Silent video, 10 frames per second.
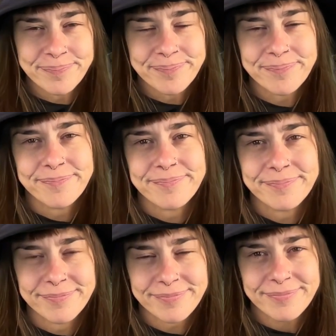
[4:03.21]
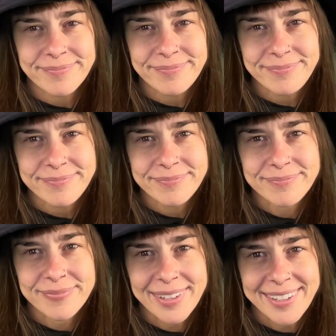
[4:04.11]

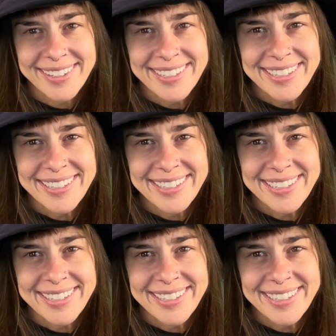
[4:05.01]
Nothing is said.